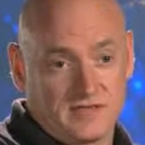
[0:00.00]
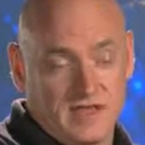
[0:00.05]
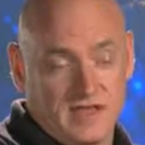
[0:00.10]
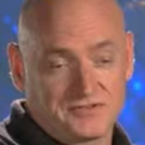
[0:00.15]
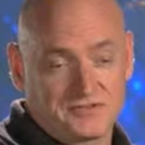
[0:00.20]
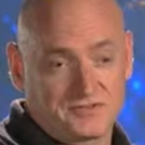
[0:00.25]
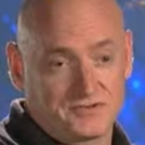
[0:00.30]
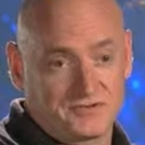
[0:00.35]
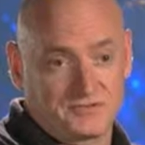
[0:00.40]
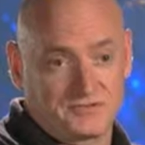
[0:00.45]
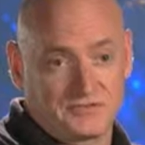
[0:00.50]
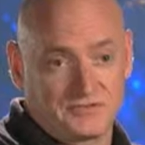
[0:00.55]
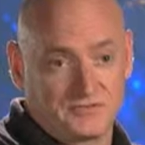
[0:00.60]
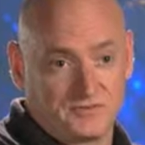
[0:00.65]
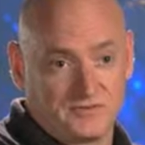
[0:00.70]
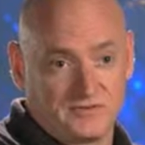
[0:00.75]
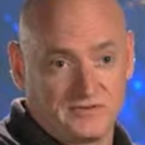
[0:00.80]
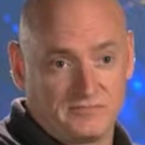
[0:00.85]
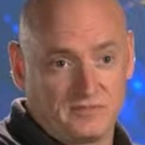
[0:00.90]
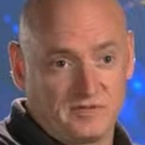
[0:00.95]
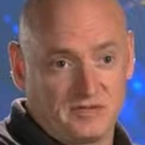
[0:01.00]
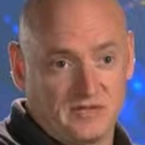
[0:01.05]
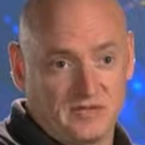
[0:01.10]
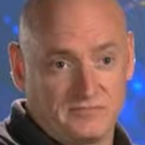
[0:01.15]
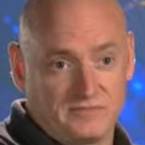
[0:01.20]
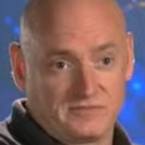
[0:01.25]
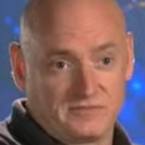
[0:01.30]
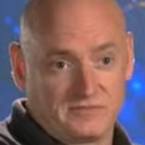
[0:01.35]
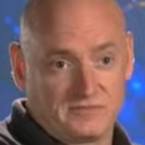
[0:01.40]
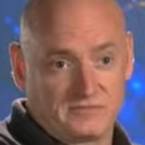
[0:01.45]
I certainly wouldn't have been
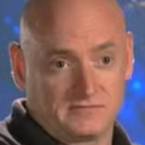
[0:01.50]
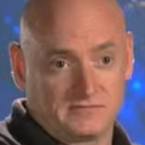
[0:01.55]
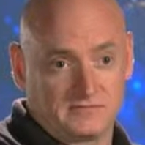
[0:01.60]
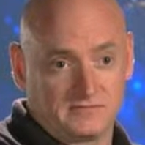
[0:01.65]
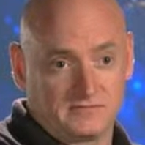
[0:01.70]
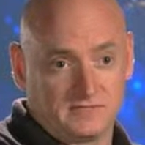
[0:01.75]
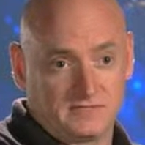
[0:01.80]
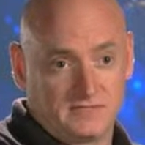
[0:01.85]
able to.